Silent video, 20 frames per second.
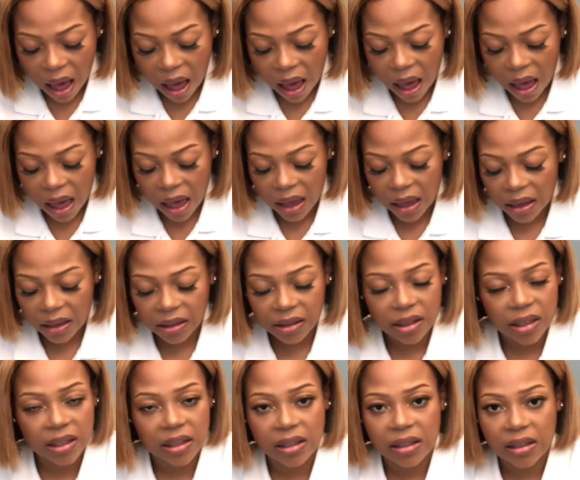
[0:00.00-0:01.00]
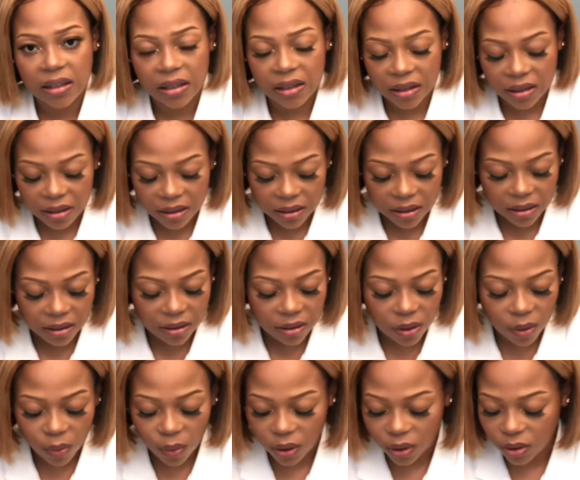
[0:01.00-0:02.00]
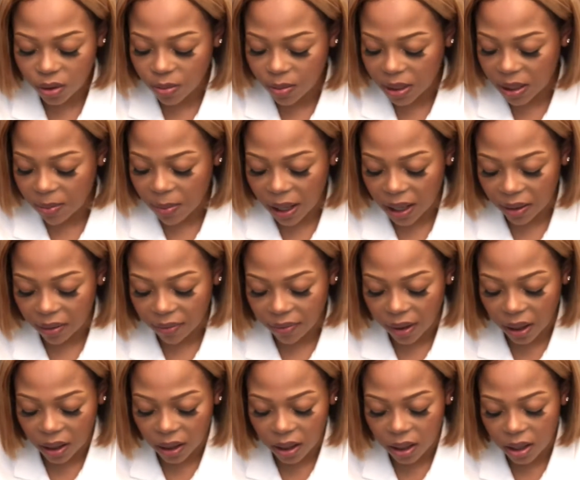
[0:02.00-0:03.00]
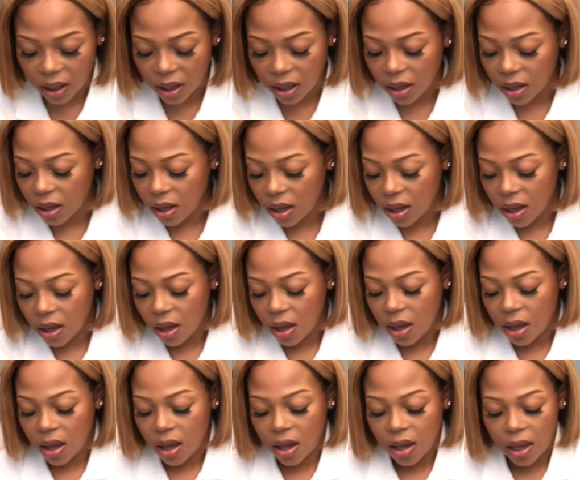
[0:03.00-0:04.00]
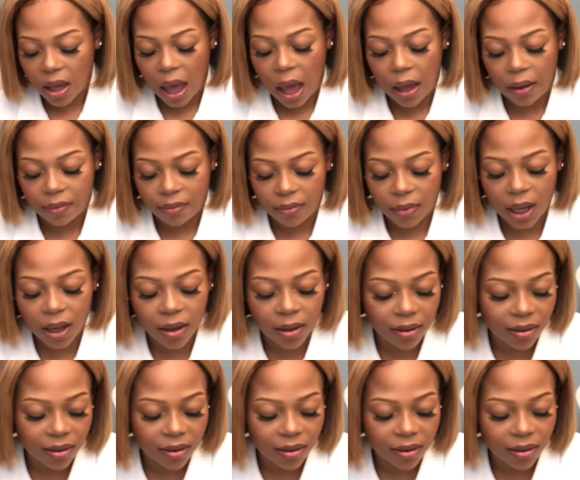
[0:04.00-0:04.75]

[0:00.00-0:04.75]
i just don't want to be smelling funky